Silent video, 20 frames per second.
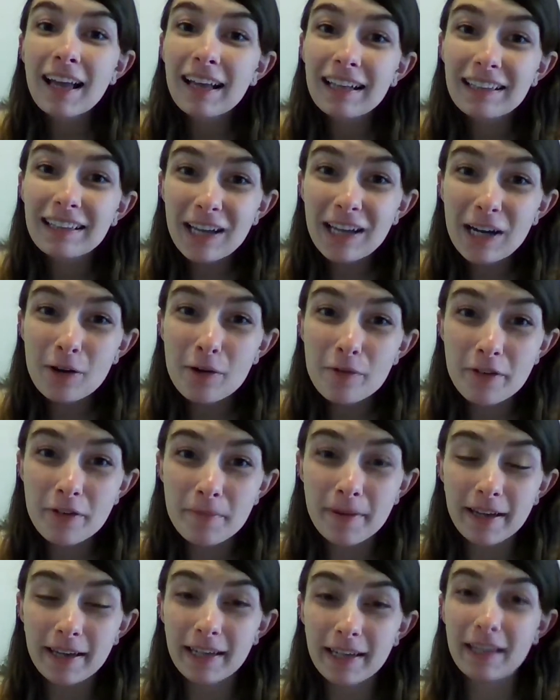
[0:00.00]
Hello
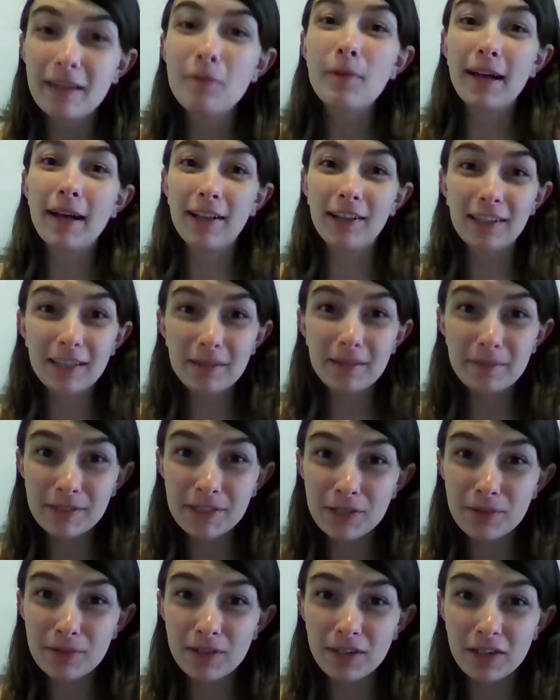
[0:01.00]
everybody, welcome
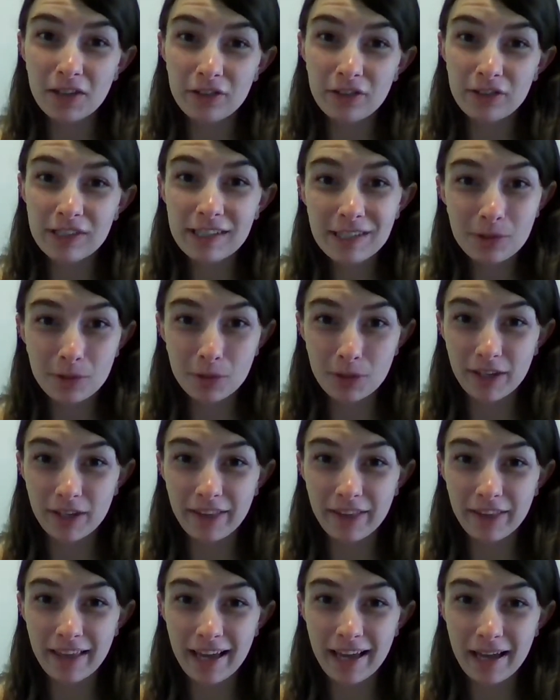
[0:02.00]
to another Story
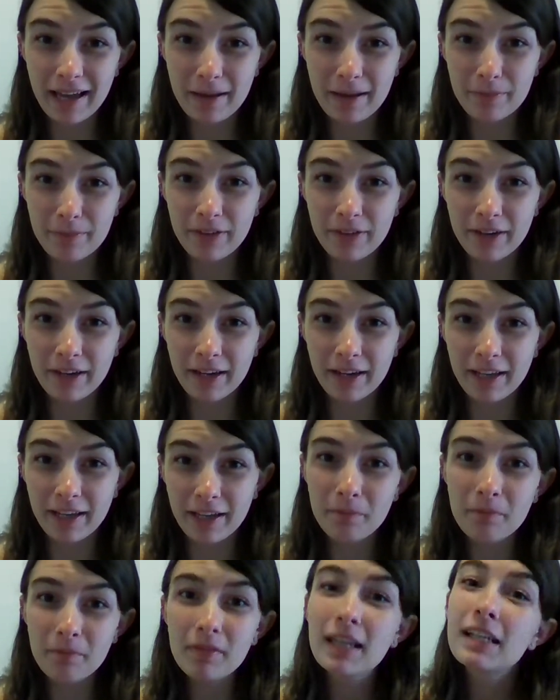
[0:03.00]
Lab video.
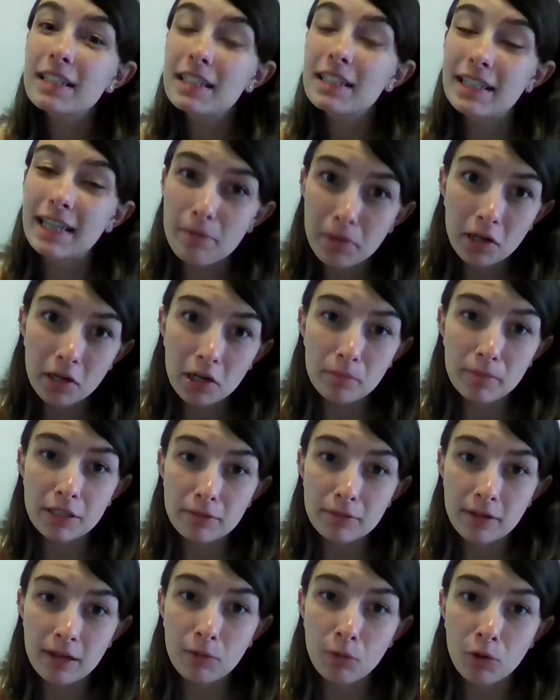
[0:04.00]
Today we're going to be
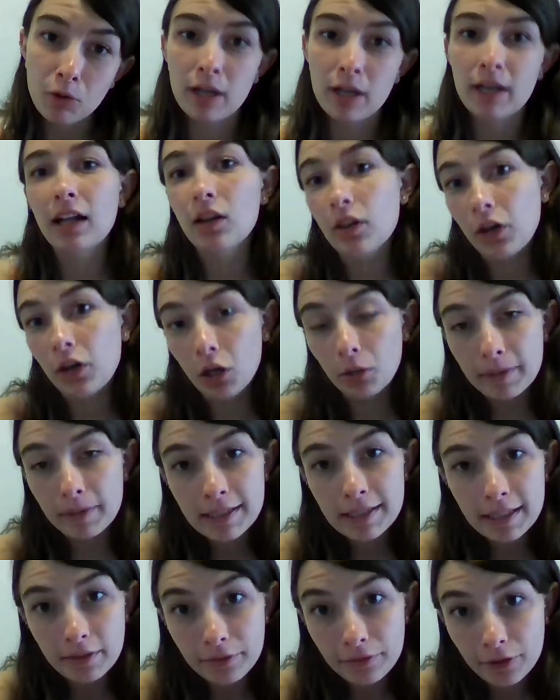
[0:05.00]
doing one a little
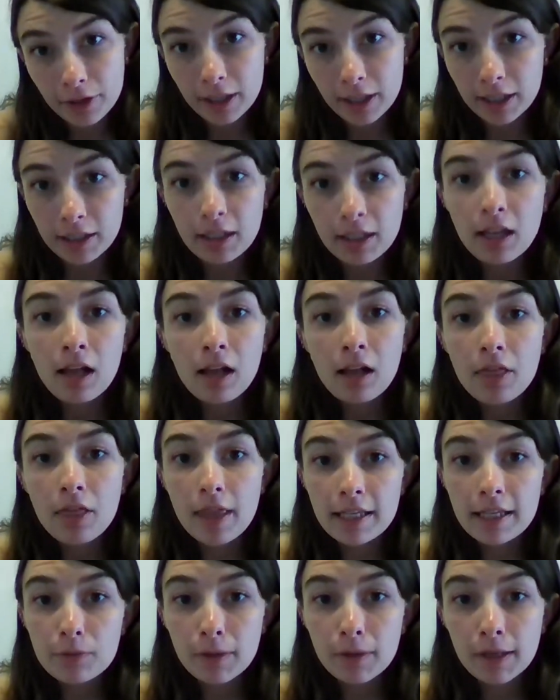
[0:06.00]
bit different.
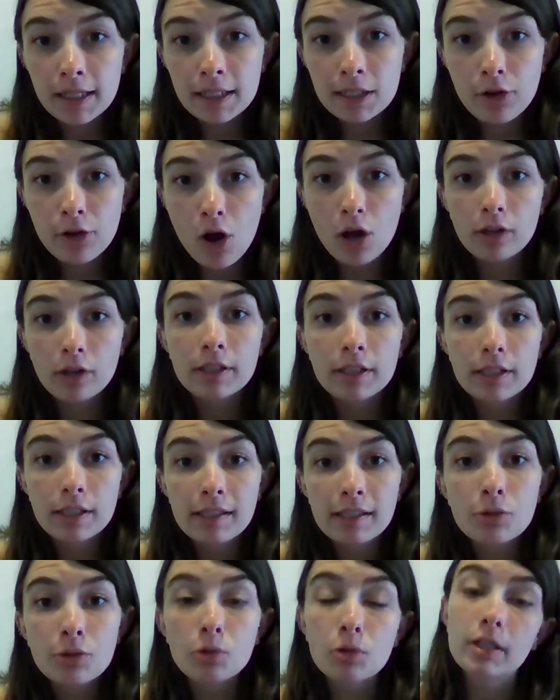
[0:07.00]
This one is called
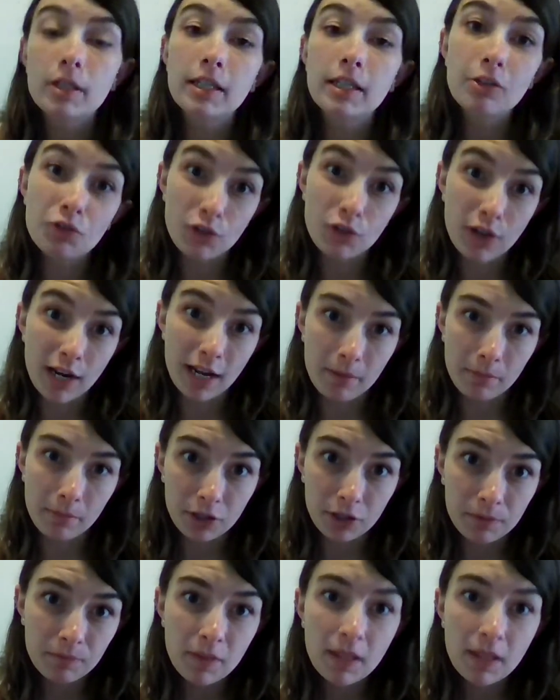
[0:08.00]
Story Grammar.